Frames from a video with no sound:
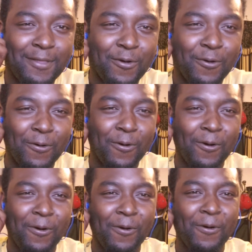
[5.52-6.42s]
Yo
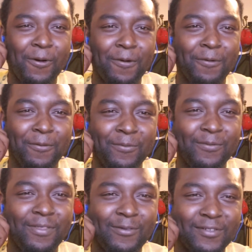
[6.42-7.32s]
ho!
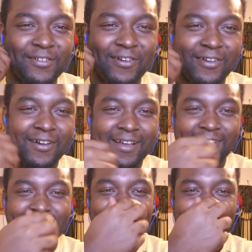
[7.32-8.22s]
What's going on,
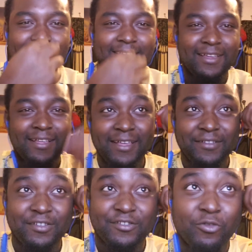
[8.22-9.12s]
guys?
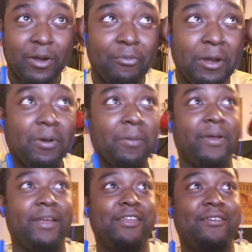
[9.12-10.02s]
This is Grimm Reaper
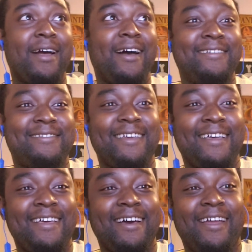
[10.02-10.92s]
bringing you guys
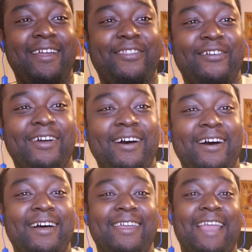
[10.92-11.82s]
another
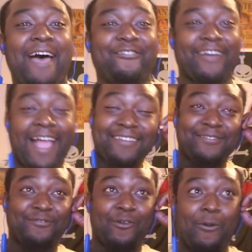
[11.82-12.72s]
uh, live
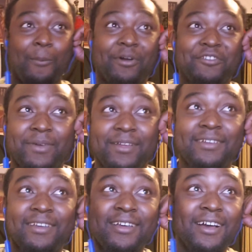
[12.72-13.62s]
reaction for One Punch Man.
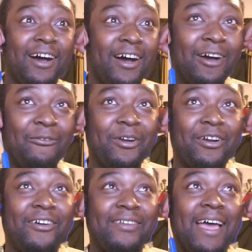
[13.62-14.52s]
Uh,
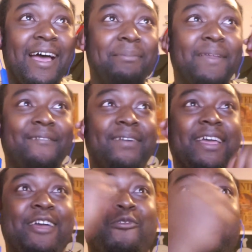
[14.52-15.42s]
we're on that
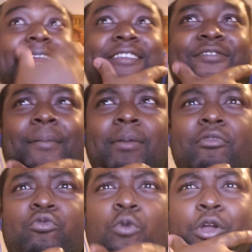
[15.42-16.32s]
motherfucking greatness. I
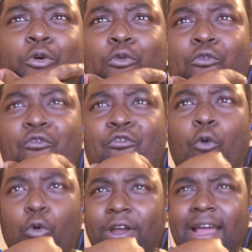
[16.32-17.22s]
believe it's
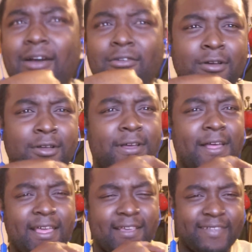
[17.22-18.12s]
104 now,
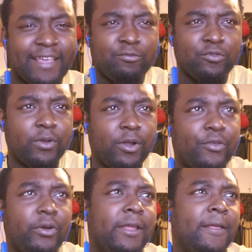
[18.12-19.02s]
because last one was
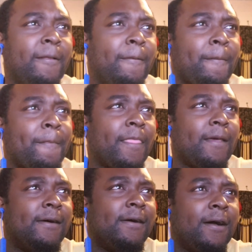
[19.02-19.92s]
103.
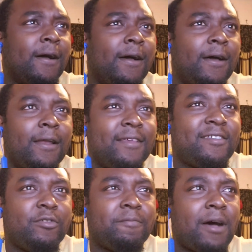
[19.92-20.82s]
Uh, let's
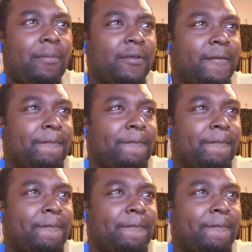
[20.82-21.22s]
see what's popping.